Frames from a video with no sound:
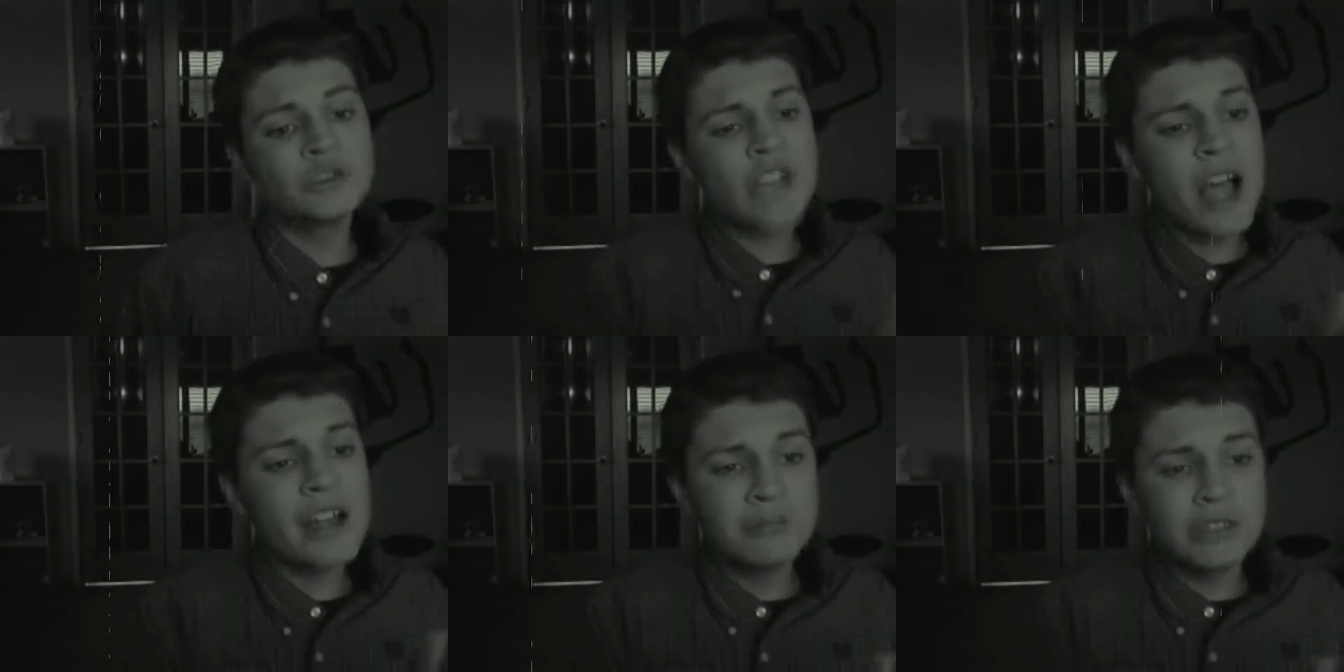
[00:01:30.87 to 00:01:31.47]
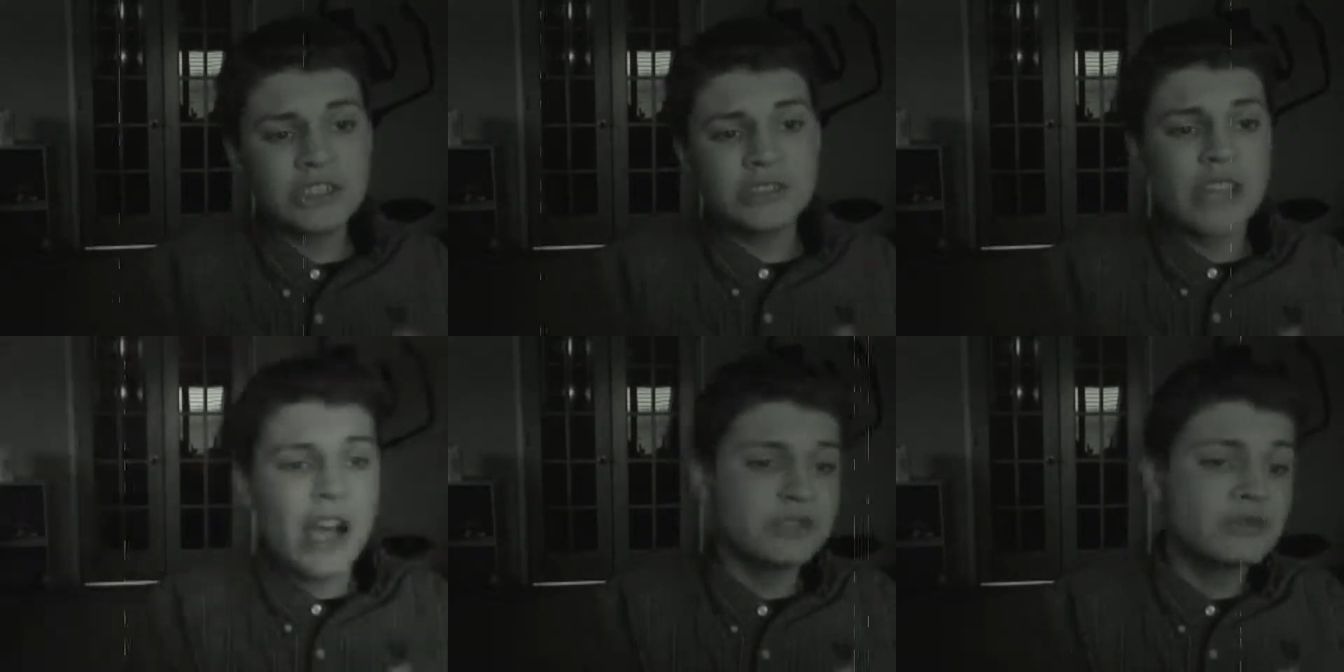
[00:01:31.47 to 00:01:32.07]
I'm sorry, but
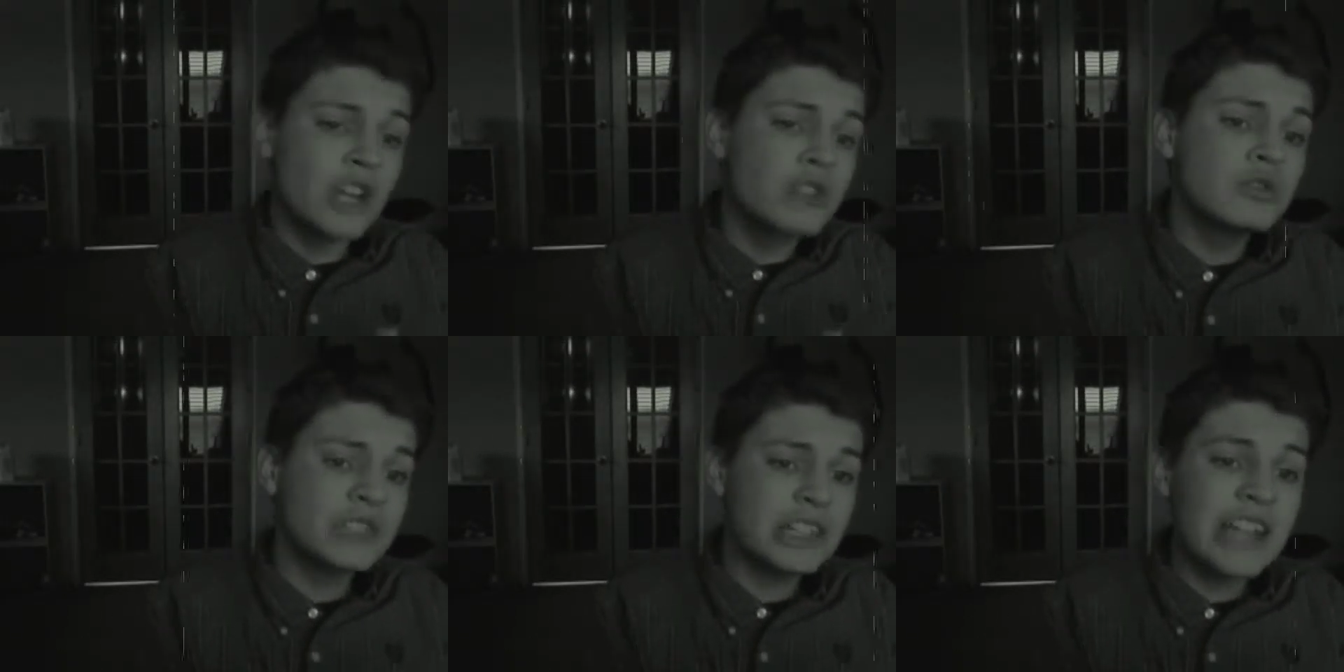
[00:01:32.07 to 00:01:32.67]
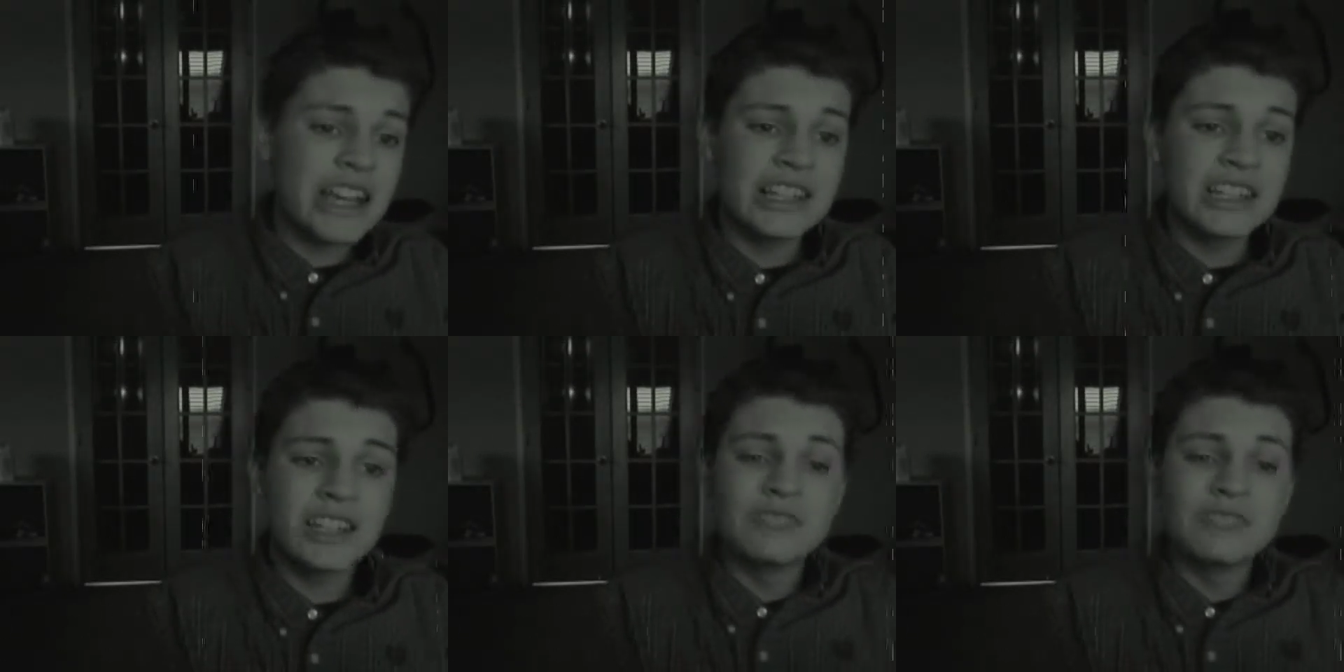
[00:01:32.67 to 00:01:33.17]
I do not like